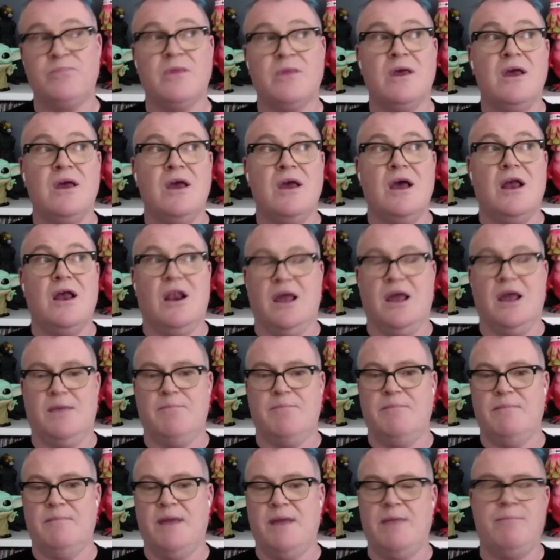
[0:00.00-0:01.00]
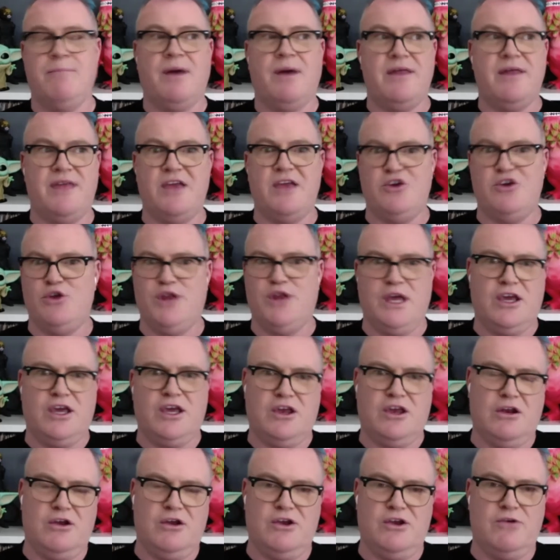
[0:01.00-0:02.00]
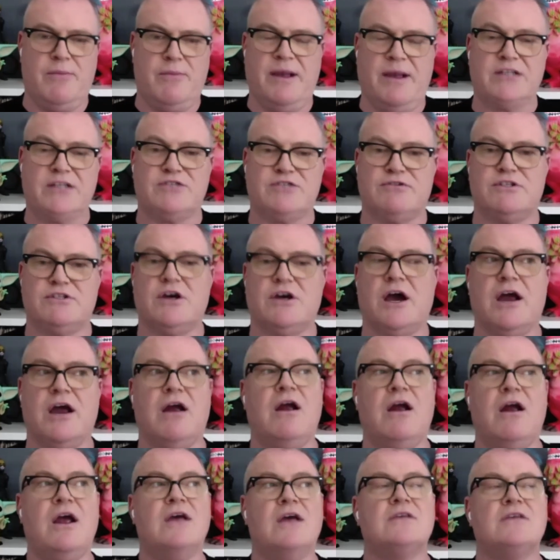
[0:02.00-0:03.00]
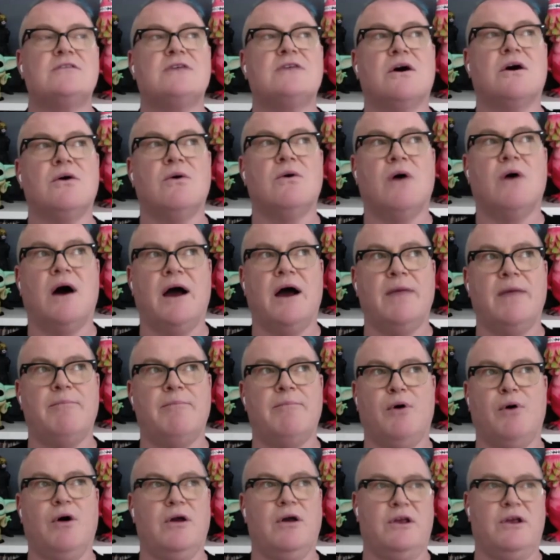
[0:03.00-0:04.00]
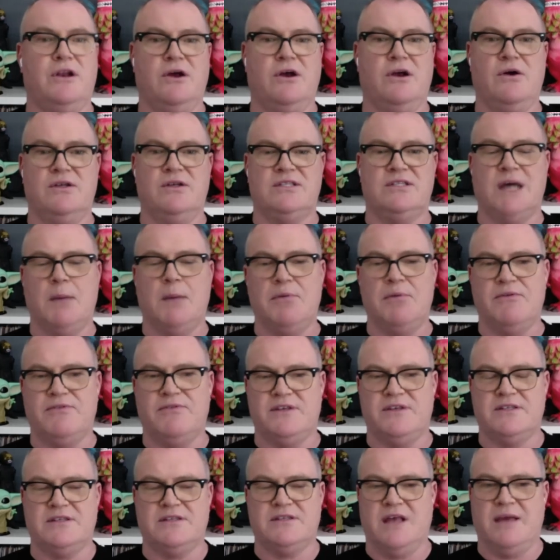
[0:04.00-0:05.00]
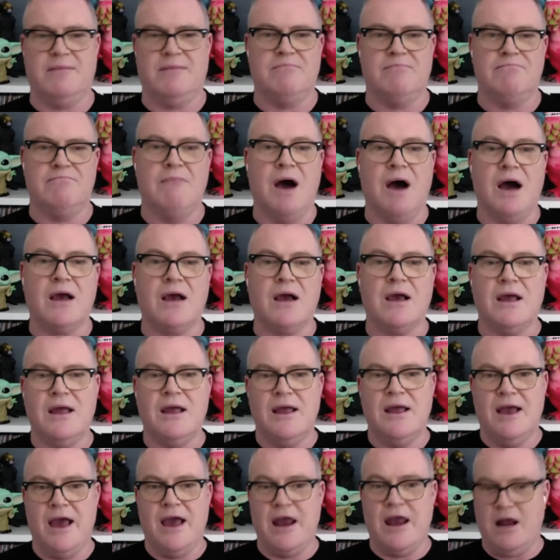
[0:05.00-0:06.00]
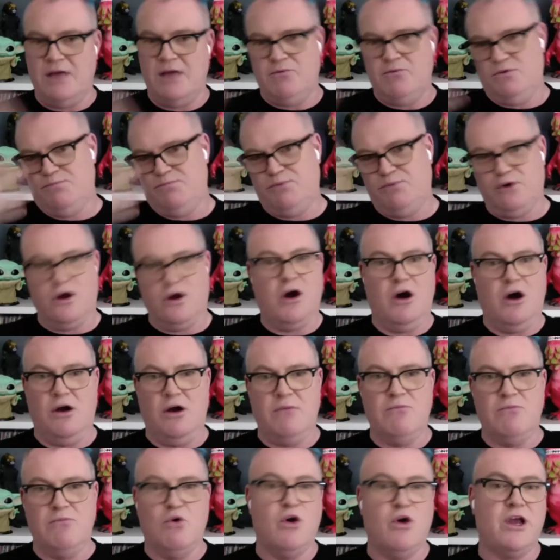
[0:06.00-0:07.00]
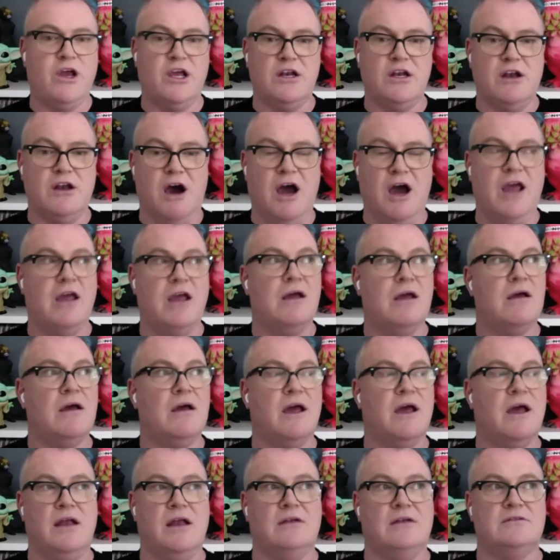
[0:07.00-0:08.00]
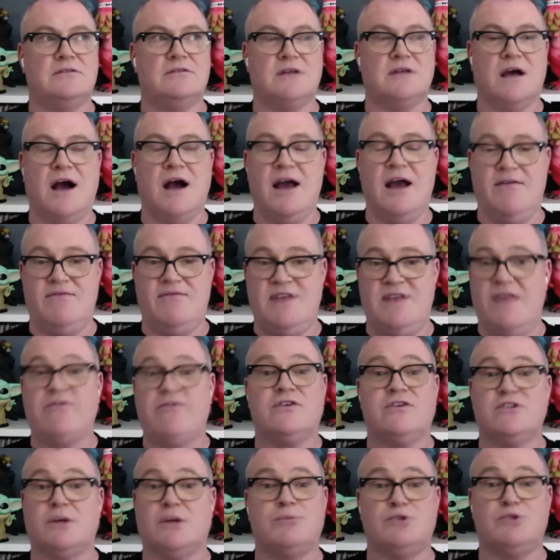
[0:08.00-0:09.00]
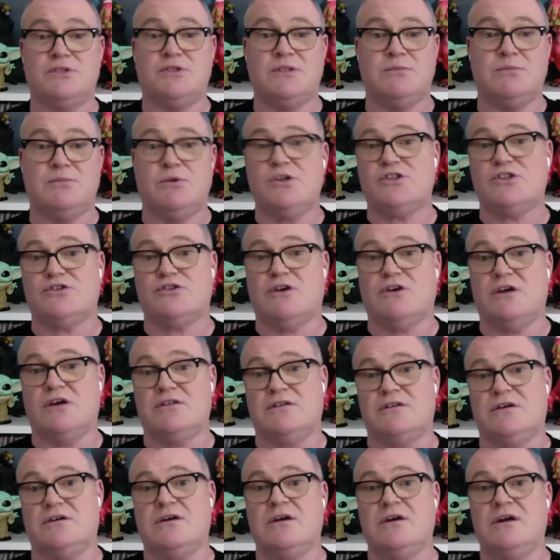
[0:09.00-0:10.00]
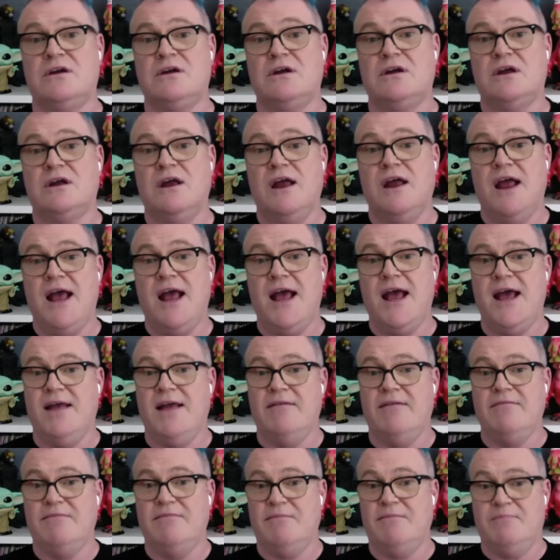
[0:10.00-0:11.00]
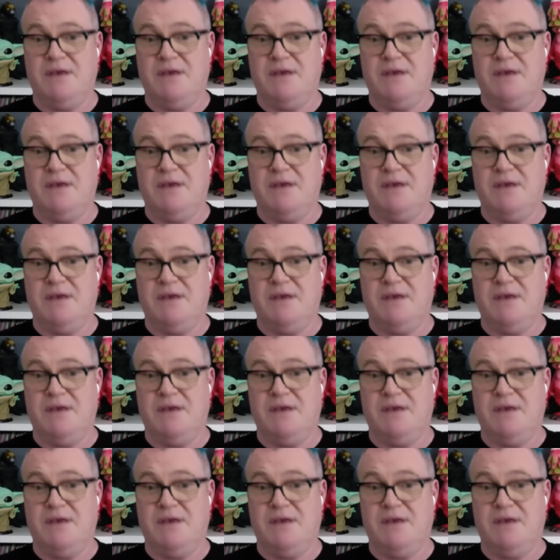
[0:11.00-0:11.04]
Like, and by then you think you're about to retire. So I bought a tub of this like muck, and I would put it on morning and night, and I've never stopped using moisturizer. And because of